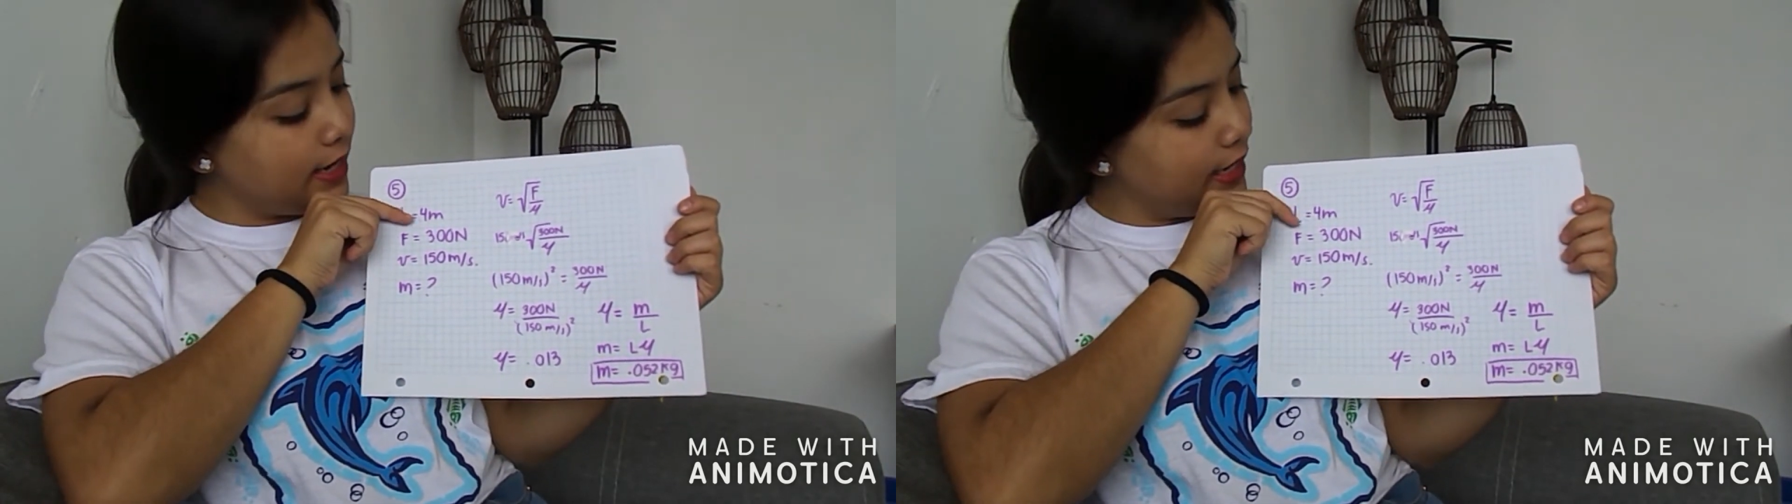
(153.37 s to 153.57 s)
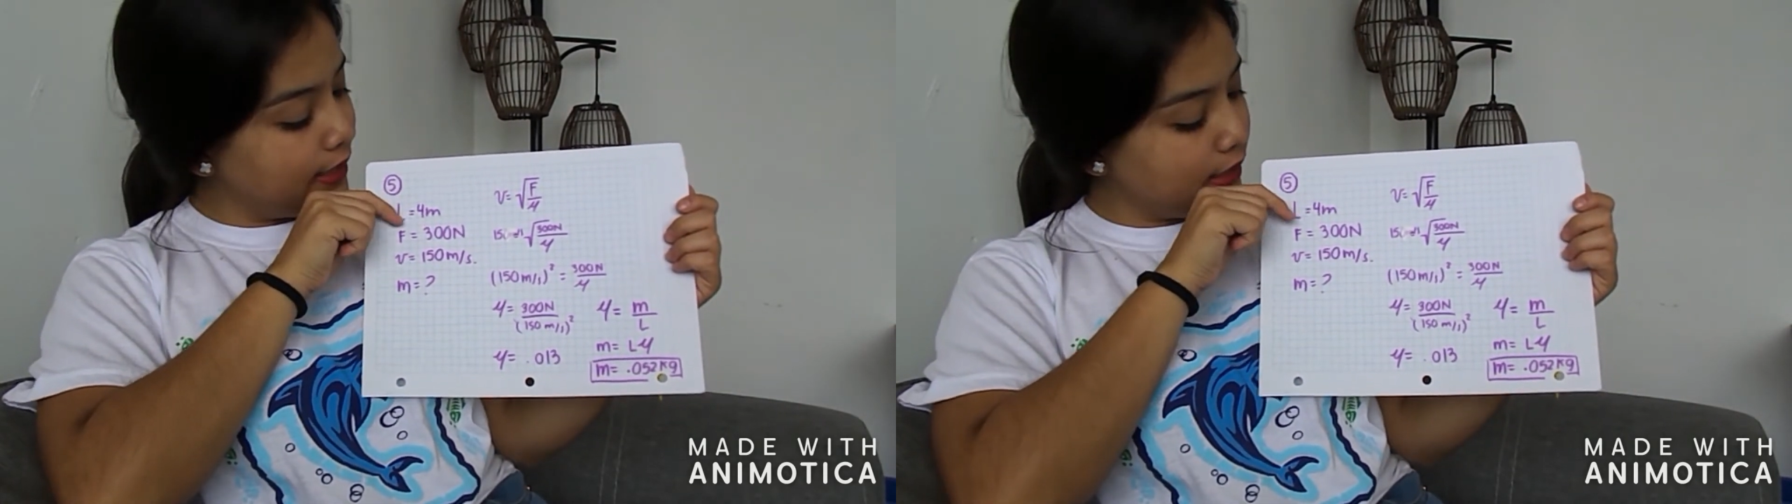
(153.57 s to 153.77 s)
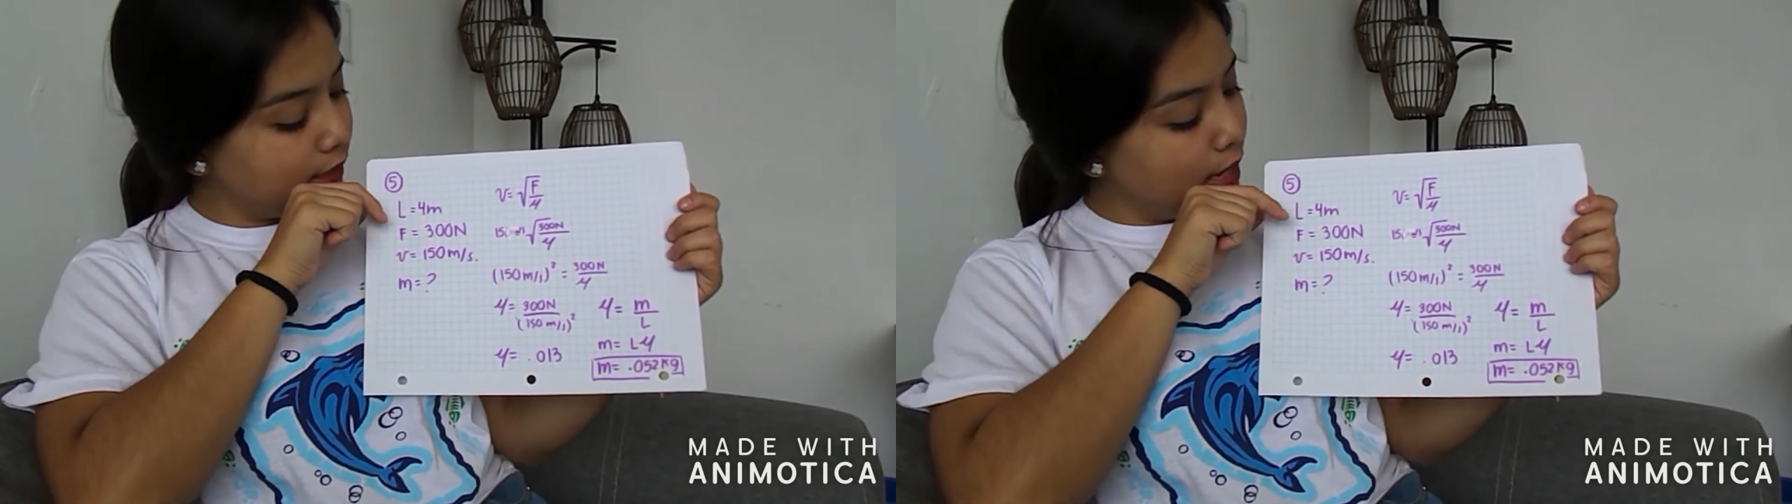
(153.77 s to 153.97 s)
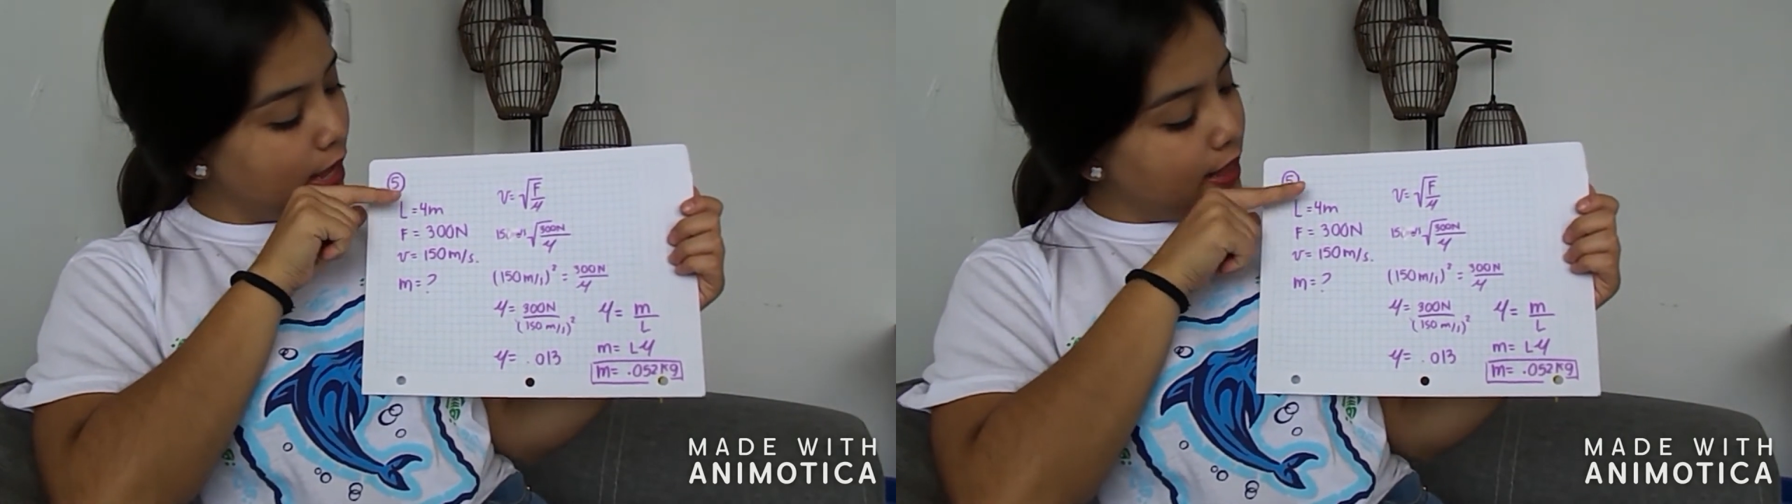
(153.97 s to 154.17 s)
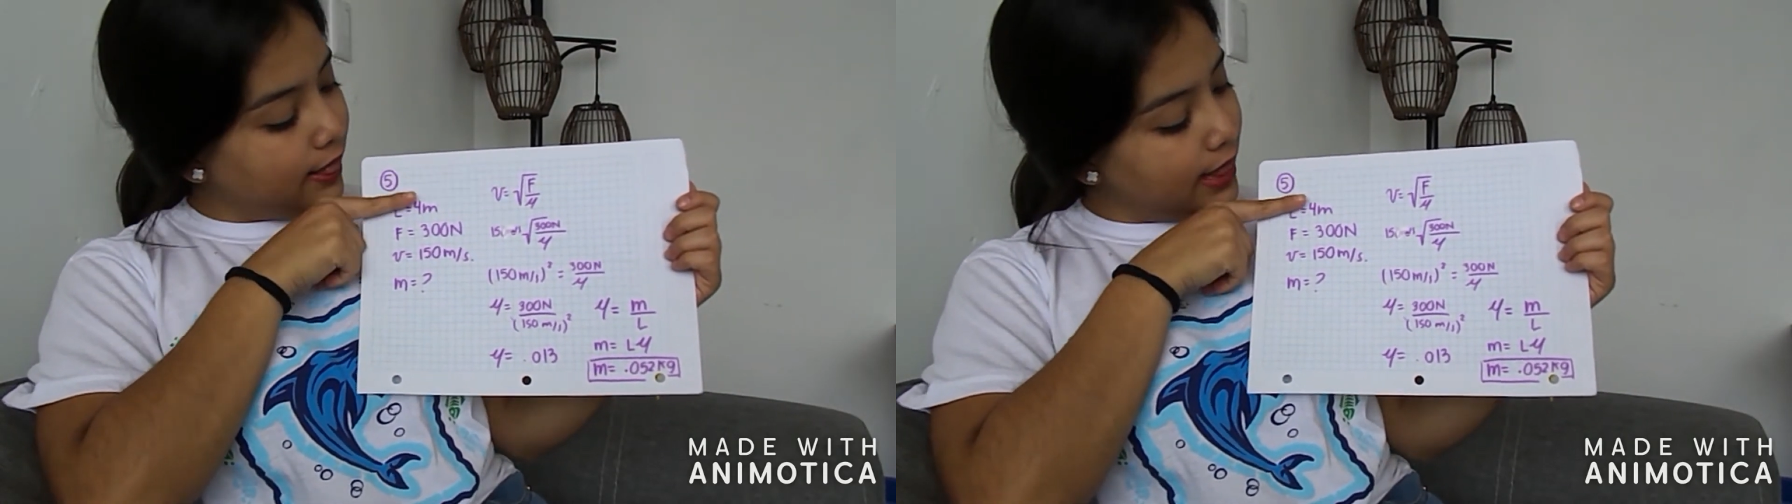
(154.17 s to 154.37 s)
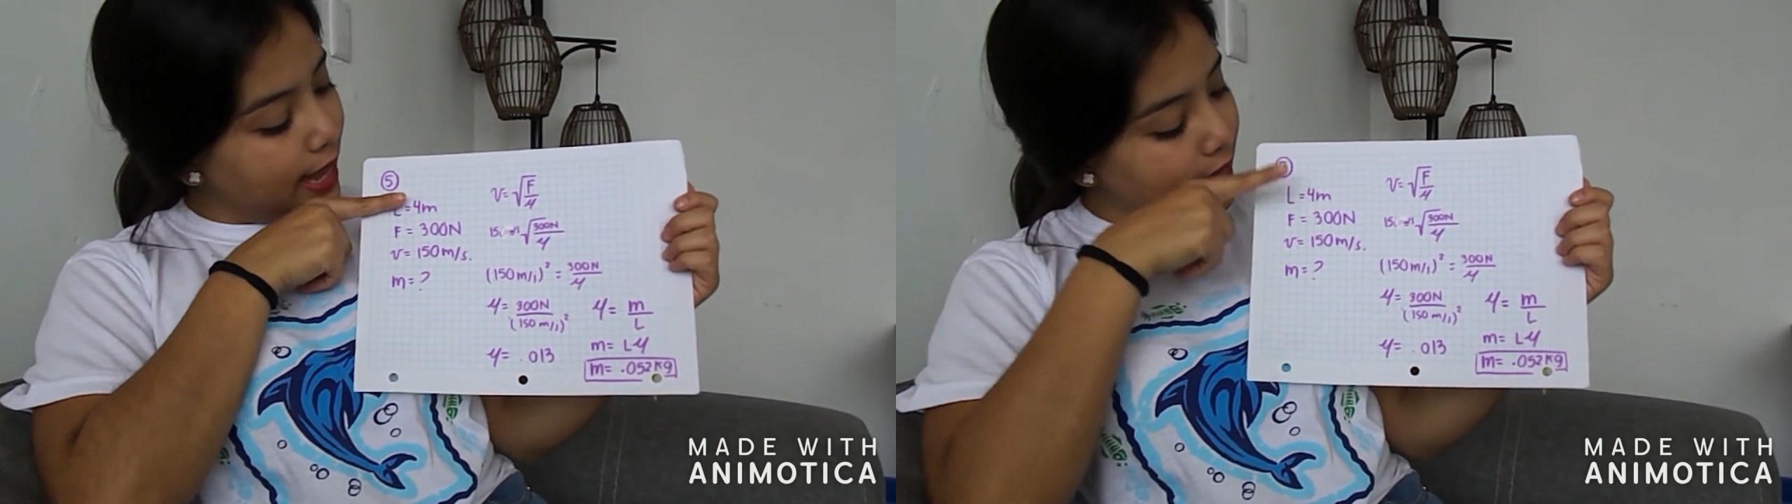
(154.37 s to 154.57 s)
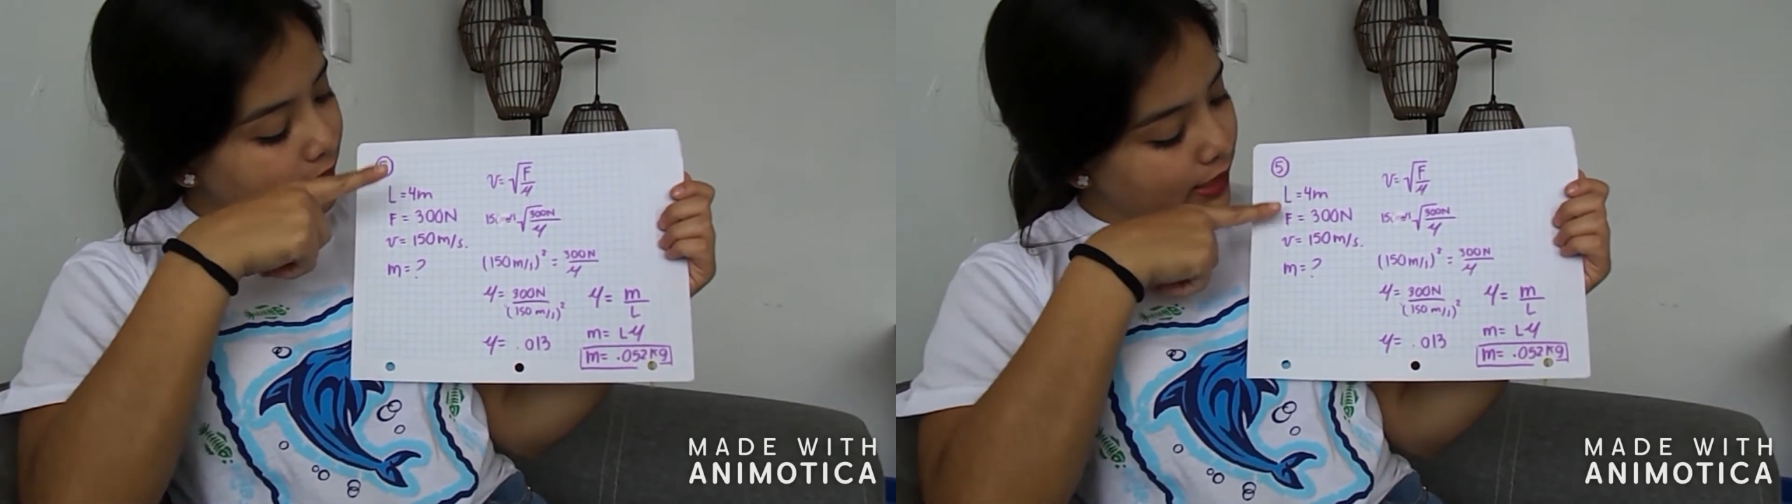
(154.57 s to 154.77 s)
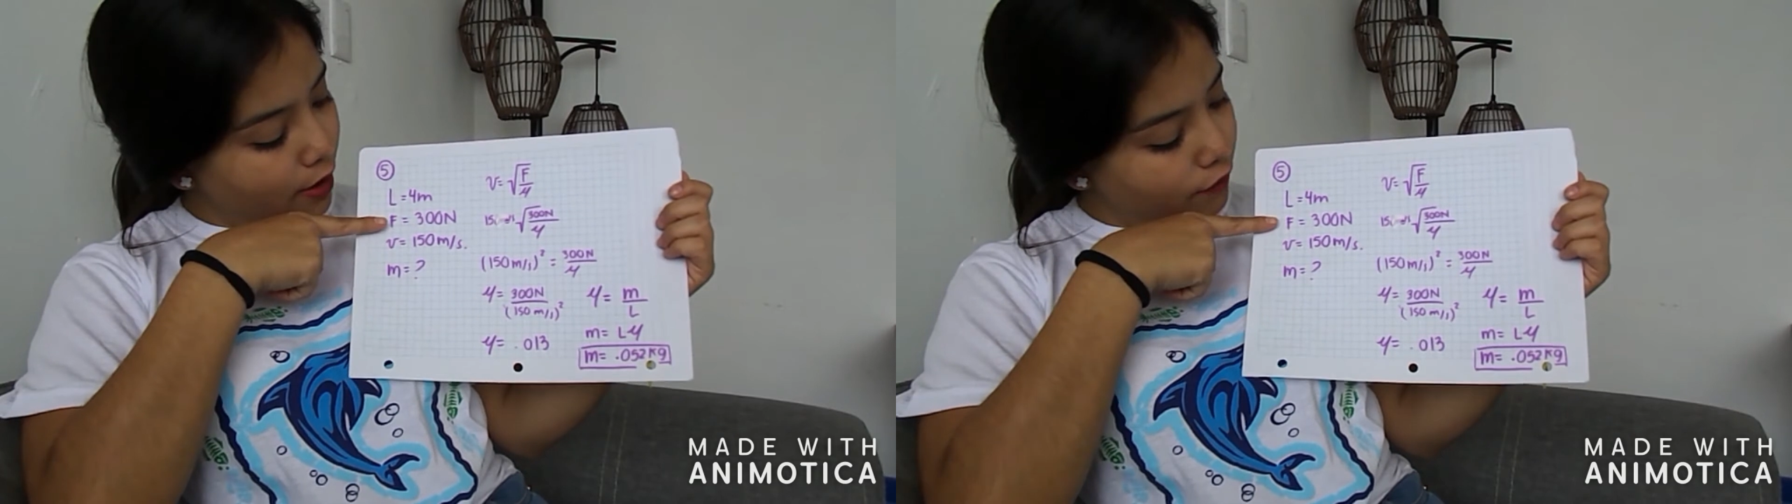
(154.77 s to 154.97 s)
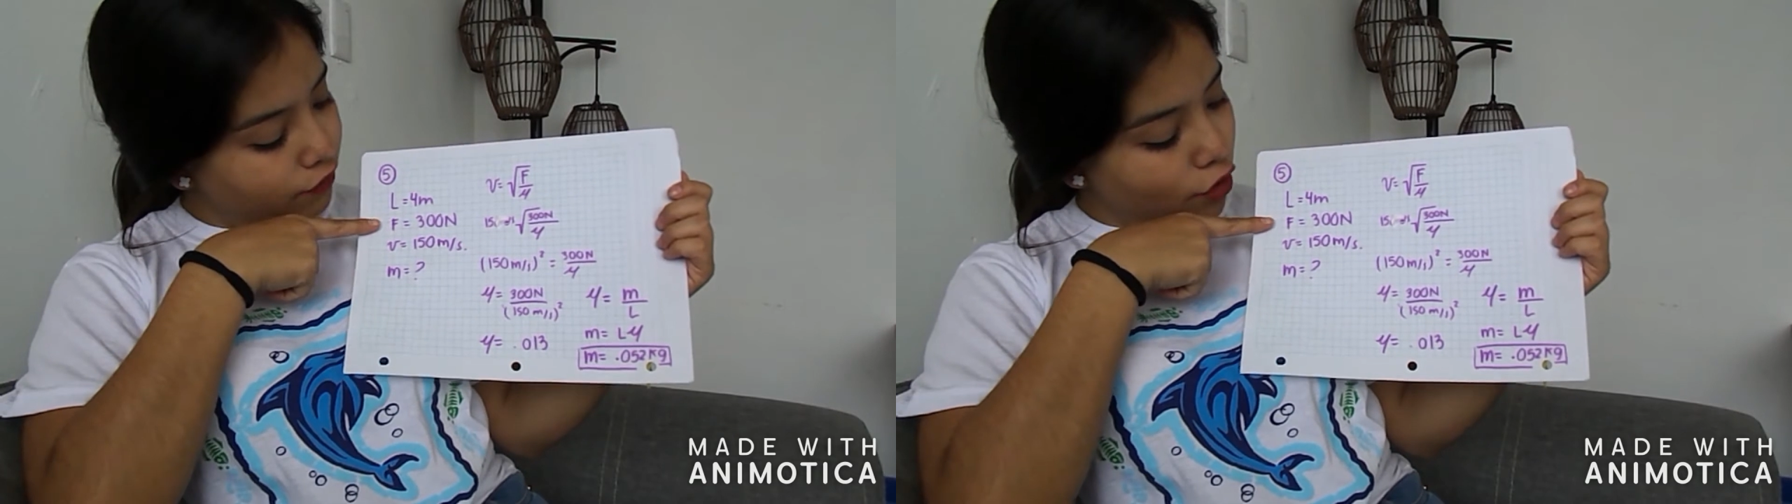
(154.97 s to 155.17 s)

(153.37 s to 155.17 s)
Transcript: that is length,